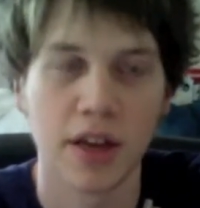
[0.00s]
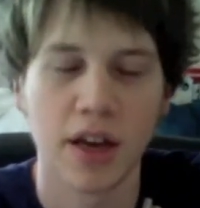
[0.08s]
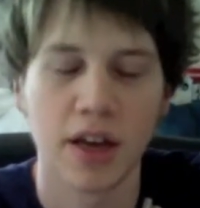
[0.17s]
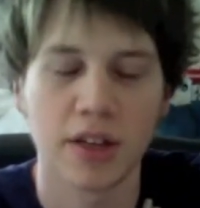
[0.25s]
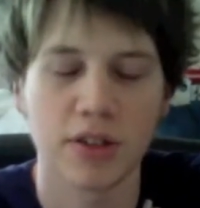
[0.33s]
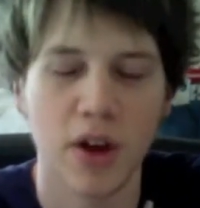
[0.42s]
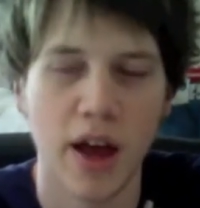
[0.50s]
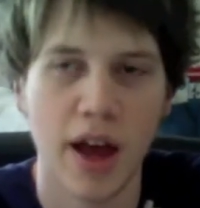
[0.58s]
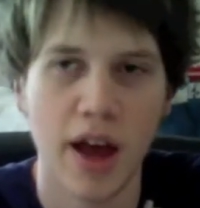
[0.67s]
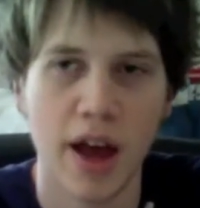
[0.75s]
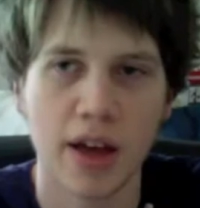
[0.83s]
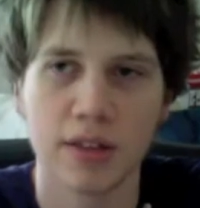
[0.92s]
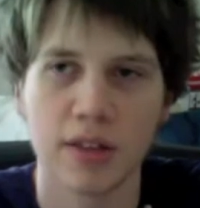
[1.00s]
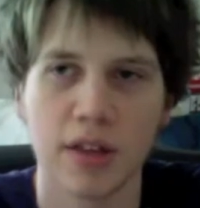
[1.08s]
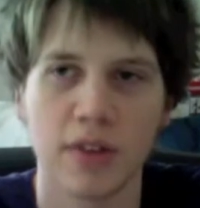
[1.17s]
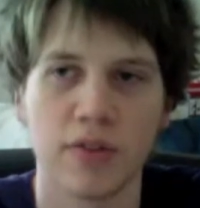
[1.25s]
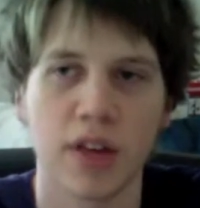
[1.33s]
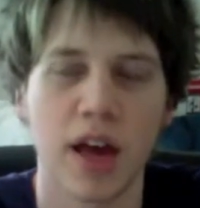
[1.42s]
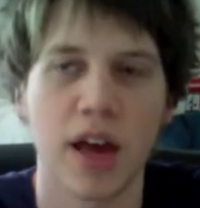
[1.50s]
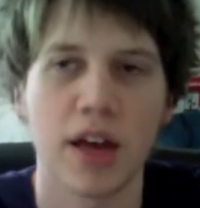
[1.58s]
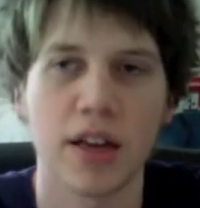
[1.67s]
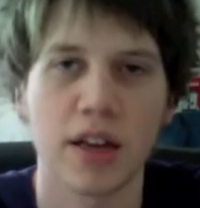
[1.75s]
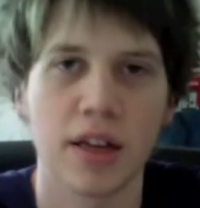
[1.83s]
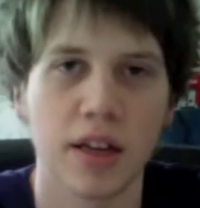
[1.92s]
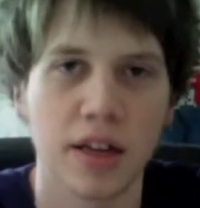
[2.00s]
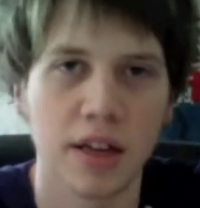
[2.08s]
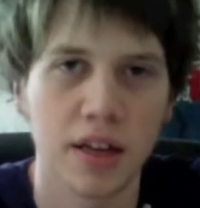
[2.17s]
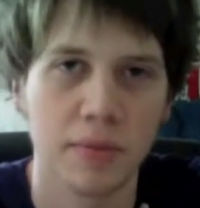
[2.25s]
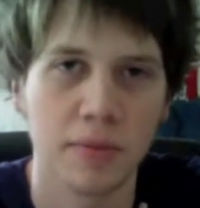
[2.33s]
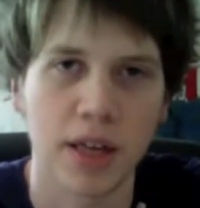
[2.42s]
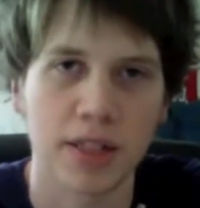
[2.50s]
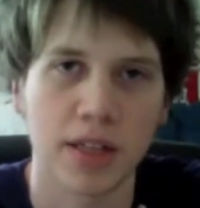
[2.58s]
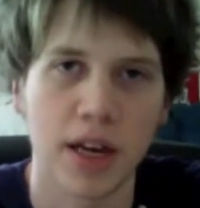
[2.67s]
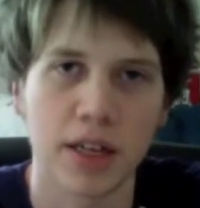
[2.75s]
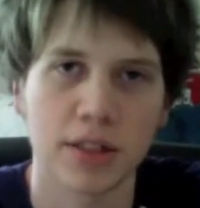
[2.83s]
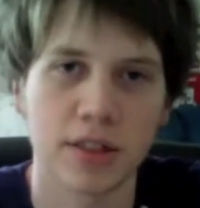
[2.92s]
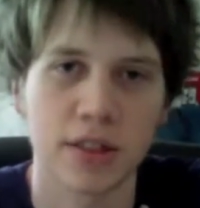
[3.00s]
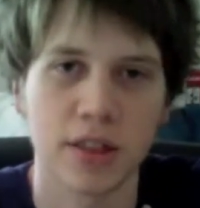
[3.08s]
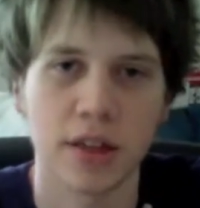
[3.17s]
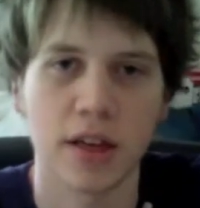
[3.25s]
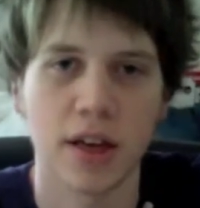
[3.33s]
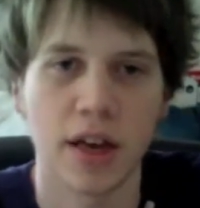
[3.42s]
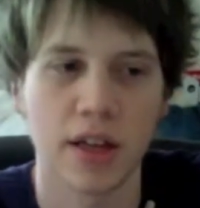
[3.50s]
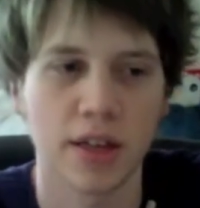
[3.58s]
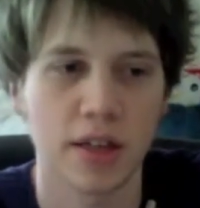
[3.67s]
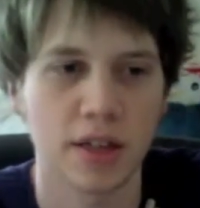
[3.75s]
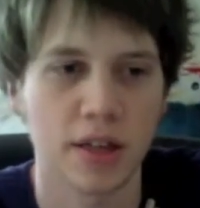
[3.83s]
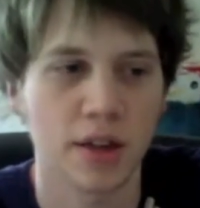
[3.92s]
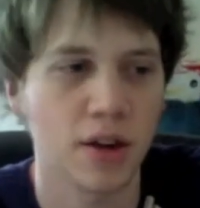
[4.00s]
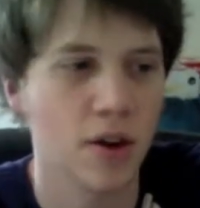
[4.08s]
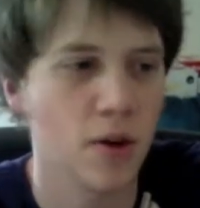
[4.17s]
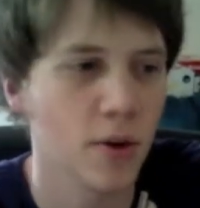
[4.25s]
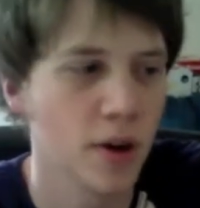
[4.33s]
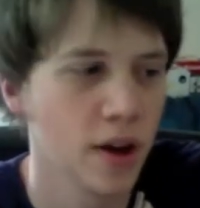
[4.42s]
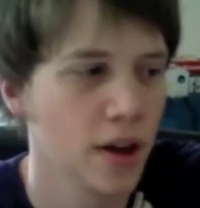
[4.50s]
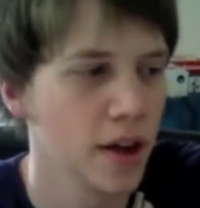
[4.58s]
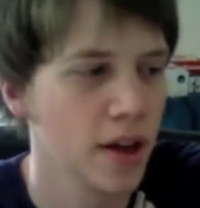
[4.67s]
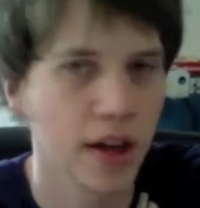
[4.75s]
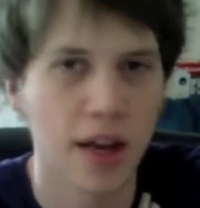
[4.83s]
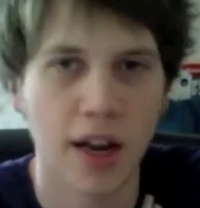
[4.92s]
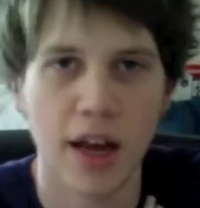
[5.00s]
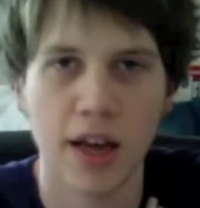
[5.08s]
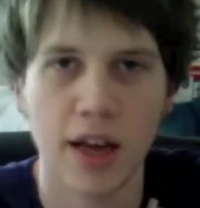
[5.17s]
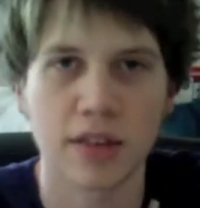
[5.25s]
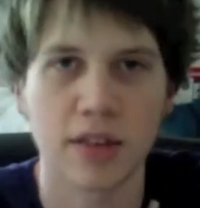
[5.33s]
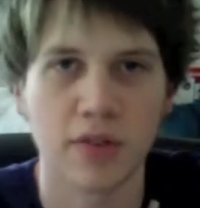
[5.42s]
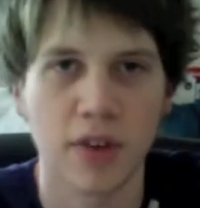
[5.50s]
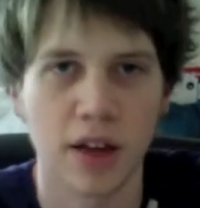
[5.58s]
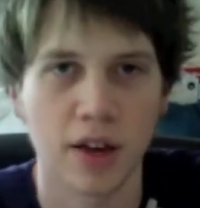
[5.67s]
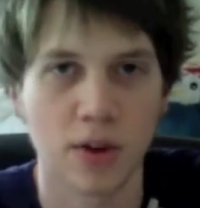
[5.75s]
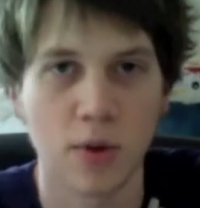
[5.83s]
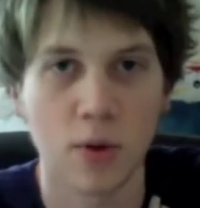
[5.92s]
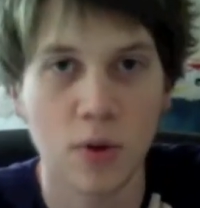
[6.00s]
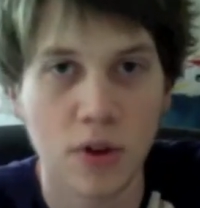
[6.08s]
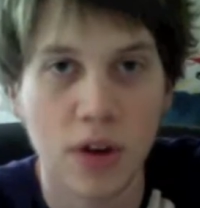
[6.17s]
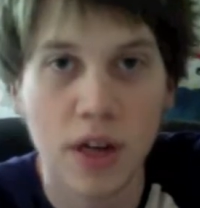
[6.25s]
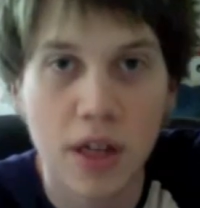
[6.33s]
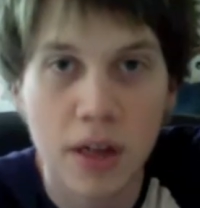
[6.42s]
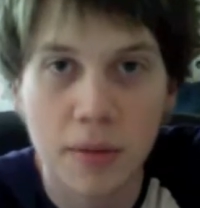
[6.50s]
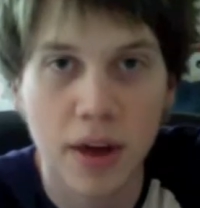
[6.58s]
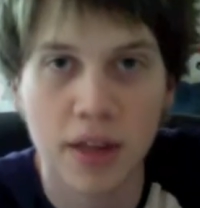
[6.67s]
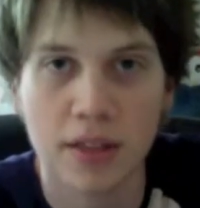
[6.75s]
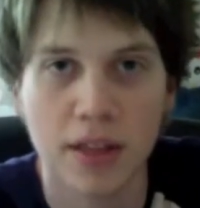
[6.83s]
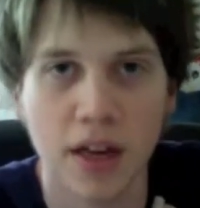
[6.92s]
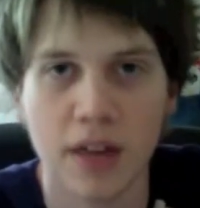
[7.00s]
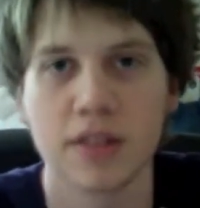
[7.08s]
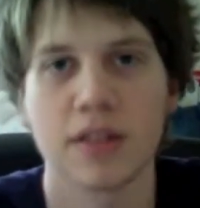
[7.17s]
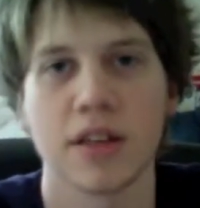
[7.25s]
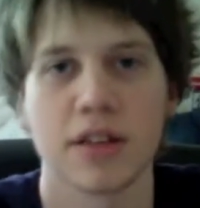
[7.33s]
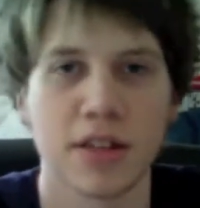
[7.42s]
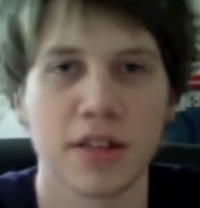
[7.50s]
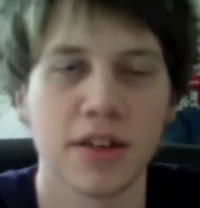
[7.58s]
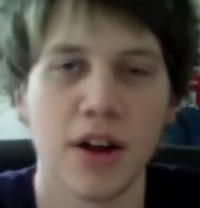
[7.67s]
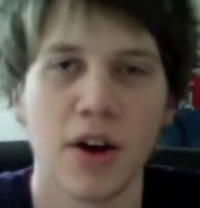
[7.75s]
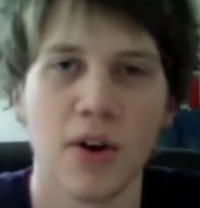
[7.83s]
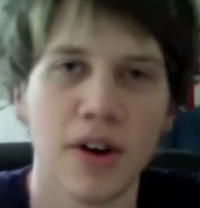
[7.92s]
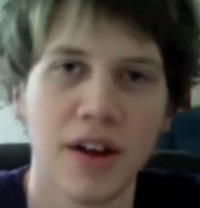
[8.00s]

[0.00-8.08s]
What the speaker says: And so I asked if they had any in my size, and they said no. And I asked if I could order any in my size, and they said no.